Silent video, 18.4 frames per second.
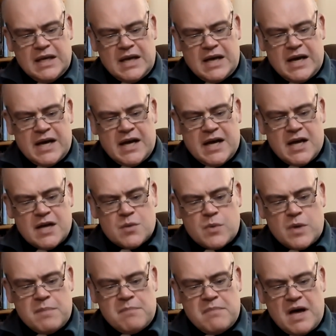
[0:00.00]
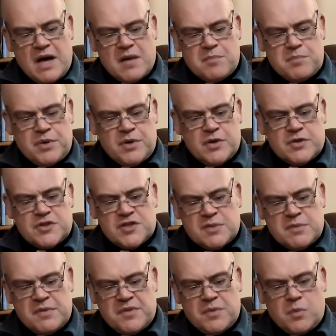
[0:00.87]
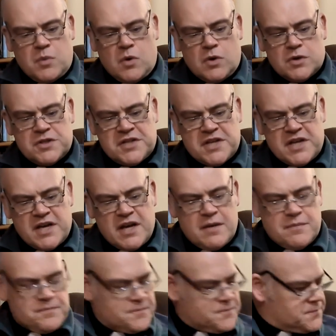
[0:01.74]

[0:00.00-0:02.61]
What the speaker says: And we might put some of the water